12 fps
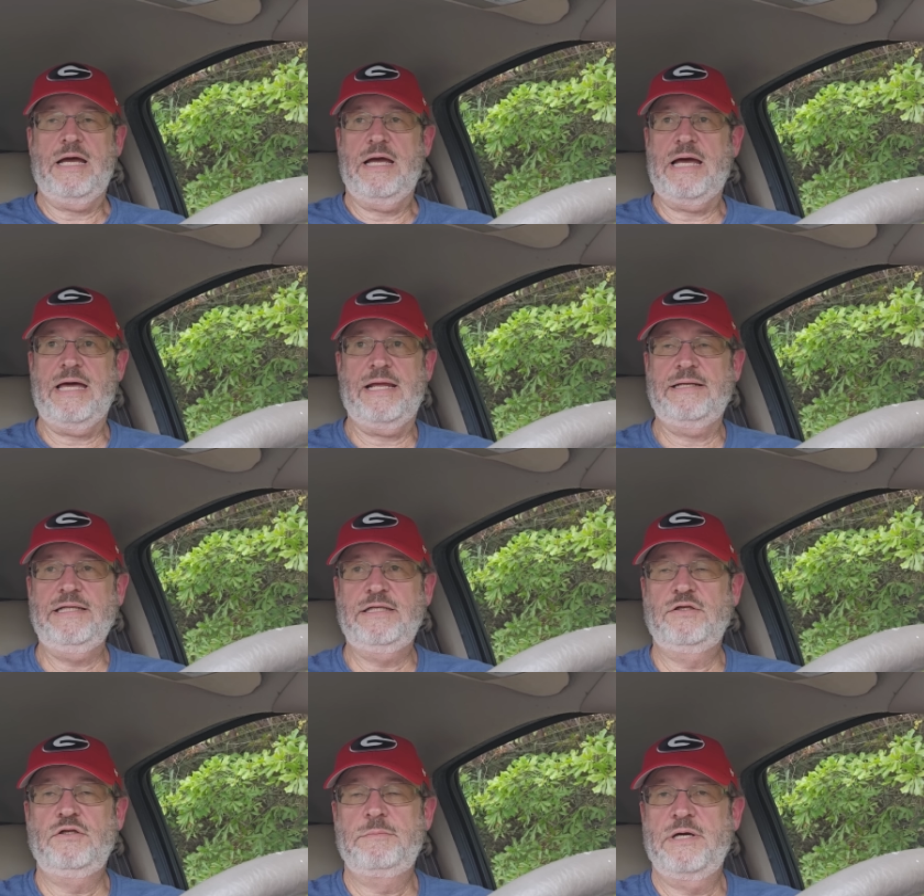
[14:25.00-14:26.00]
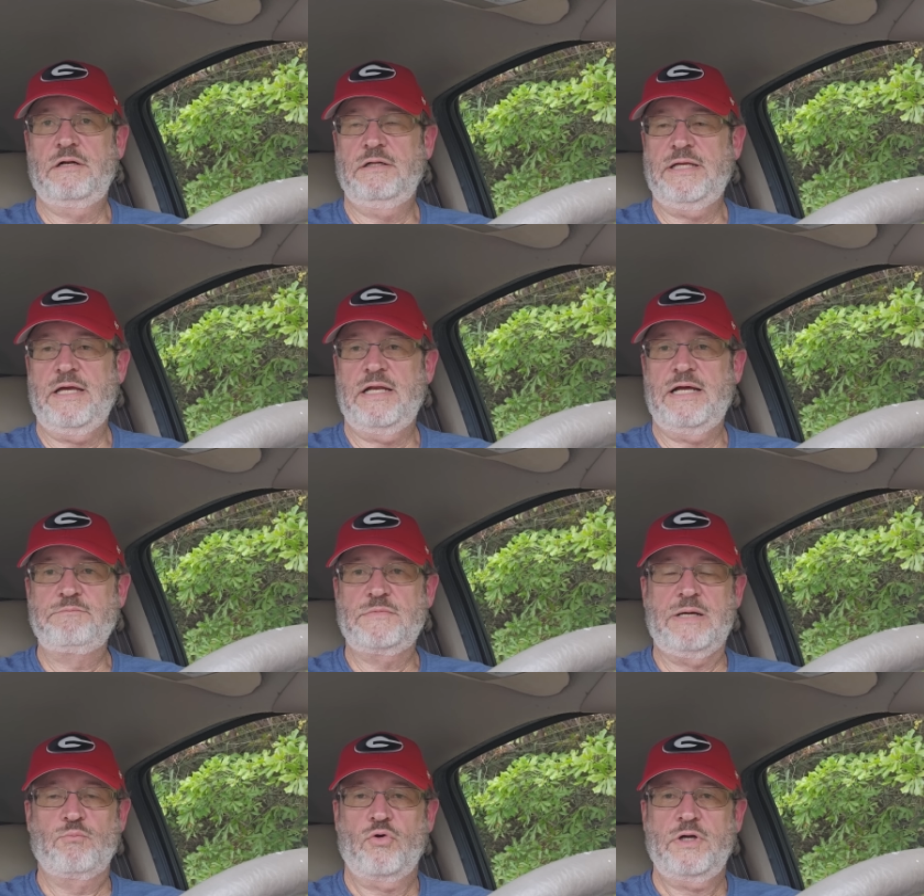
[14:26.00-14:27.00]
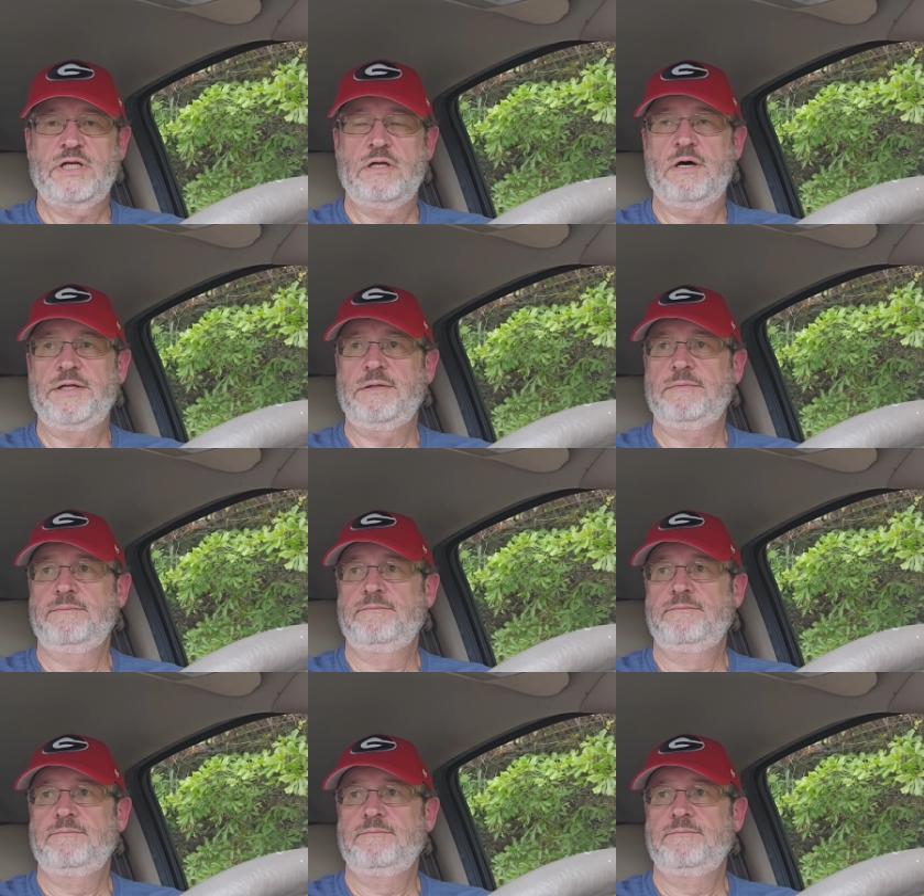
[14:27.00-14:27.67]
I, I need to do better at that. I'm, I'm working on it